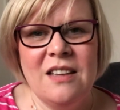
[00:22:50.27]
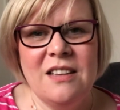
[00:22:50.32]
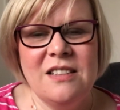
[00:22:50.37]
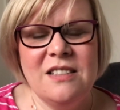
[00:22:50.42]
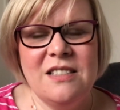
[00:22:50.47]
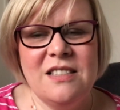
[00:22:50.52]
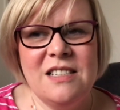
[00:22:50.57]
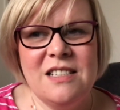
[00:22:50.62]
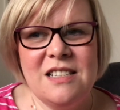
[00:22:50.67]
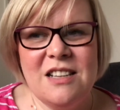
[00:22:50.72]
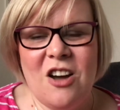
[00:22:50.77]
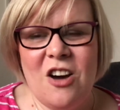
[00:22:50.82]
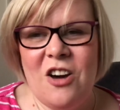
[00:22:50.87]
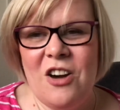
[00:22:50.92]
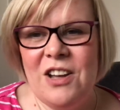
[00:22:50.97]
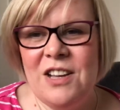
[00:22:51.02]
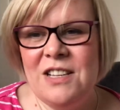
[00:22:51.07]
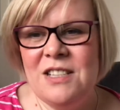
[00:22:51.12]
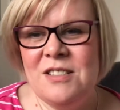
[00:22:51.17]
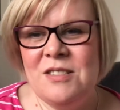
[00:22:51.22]

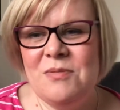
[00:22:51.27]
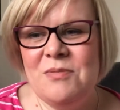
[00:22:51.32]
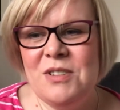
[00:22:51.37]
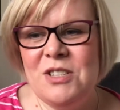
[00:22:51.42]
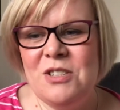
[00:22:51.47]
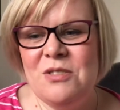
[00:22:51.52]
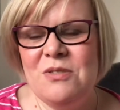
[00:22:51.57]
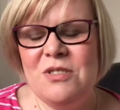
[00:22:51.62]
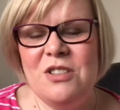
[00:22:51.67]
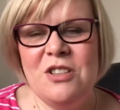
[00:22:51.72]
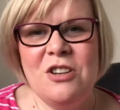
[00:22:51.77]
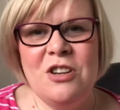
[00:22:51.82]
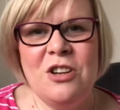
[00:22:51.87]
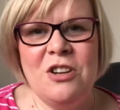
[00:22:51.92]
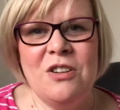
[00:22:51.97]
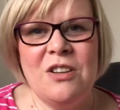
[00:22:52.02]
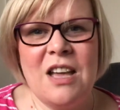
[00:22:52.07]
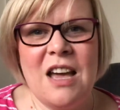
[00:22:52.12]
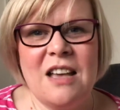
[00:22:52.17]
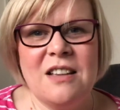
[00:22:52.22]
designs, which was the
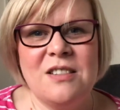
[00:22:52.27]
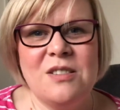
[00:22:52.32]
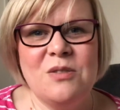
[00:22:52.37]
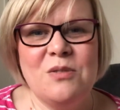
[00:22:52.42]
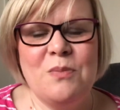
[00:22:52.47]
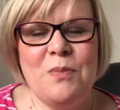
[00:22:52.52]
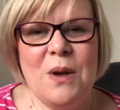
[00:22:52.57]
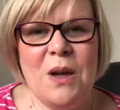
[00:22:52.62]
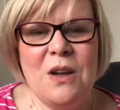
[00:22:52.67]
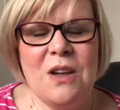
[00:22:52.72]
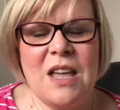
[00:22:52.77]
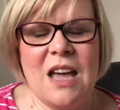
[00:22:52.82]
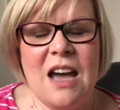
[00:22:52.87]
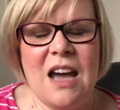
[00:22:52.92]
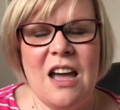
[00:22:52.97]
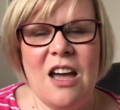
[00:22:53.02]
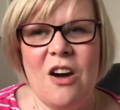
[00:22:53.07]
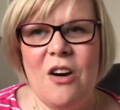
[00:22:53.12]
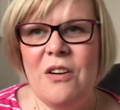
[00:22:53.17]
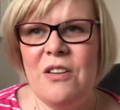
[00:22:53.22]
Newcastle bouquet.
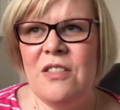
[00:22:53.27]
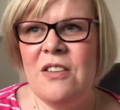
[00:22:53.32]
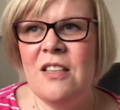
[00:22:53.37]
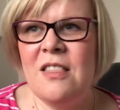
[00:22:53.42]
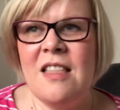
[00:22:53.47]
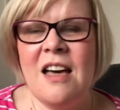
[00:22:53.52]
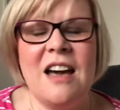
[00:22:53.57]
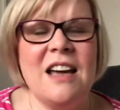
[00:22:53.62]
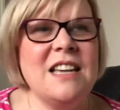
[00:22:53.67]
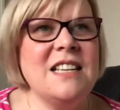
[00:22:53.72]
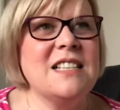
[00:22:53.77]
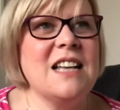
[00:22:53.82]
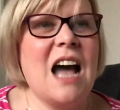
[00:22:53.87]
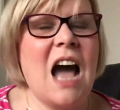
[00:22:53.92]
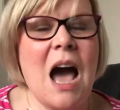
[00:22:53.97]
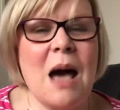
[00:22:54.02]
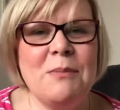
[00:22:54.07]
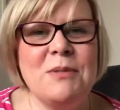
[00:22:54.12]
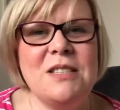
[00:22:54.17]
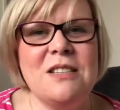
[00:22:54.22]
I think that is
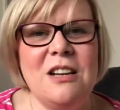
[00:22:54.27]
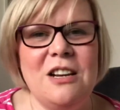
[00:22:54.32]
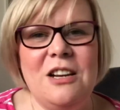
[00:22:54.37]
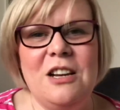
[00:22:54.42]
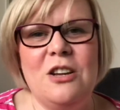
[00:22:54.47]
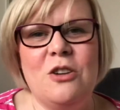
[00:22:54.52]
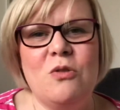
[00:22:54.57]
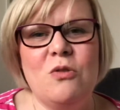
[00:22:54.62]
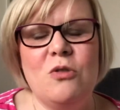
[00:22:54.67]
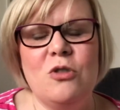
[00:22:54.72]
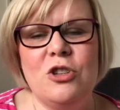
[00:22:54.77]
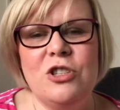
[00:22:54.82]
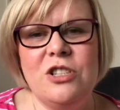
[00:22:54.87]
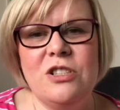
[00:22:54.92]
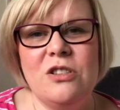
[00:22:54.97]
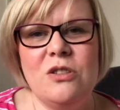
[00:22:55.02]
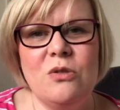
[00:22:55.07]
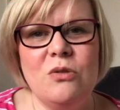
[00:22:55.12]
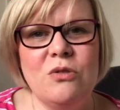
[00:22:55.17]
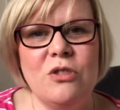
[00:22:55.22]
absolutely
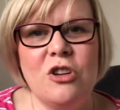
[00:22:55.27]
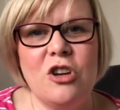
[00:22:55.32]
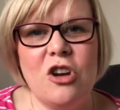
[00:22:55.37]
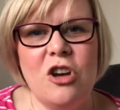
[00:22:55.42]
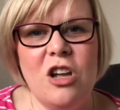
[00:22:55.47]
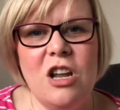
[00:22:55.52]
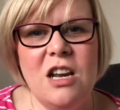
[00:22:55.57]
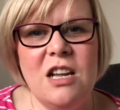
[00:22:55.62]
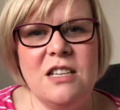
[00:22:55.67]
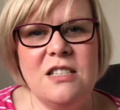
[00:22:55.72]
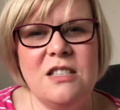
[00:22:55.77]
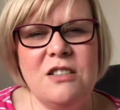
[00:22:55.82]
gorgeous. All the colours, the